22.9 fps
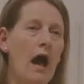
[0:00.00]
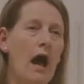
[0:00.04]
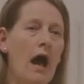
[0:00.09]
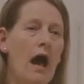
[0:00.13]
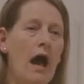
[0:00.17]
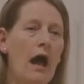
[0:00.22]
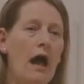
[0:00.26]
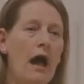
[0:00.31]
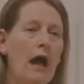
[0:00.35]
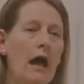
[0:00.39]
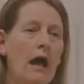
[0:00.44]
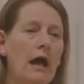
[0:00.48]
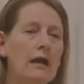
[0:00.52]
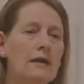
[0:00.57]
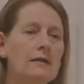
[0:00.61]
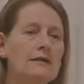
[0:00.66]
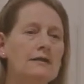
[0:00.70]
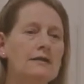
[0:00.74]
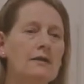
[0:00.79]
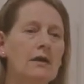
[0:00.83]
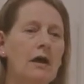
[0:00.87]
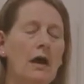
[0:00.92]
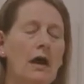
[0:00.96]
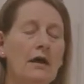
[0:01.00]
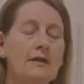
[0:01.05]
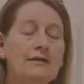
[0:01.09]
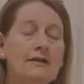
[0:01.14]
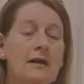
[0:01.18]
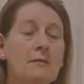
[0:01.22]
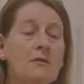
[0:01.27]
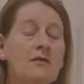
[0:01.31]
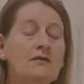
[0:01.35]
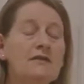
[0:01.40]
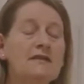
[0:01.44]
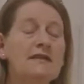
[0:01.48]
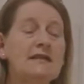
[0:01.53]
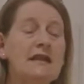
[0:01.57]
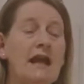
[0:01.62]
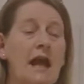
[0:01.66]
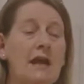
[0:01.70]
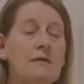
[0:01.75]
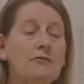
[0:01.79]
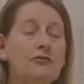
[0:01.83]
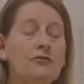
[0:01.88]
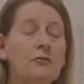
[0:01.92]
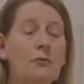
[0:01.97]
and some of us
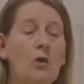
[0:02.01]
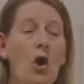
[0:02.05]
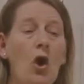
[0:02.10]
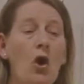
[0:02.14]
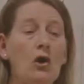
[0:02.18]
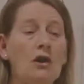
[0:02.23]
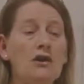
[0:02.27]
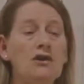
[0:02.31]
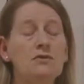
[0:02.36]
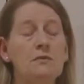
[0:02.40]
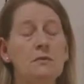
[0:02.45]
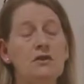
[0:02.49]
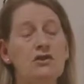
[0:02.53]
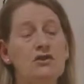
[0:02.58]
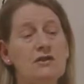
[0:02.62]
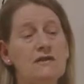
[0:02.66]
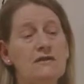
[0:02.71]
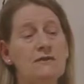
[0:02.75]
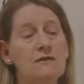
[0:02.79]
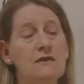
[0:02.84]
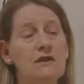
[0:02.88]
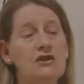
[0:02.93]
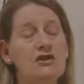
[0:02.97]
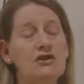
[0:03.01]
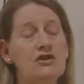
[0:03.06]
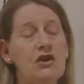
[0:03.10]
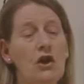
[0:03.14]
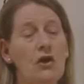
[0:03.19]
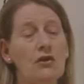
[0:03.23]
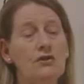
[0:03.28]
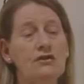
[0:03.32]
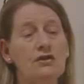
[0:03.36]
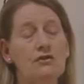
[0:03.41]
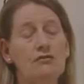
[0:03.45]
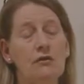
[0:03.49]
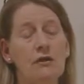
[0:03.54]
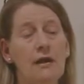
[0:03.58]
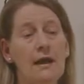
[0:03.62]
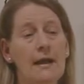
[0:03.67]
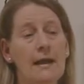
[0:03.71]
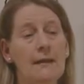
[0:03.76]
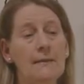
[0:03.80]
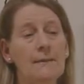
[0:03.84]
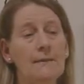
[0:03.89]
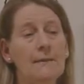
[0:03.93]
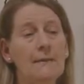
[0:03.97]
came from college, we just finished our
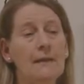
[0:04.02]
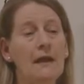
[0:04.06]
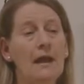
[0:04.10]
degree,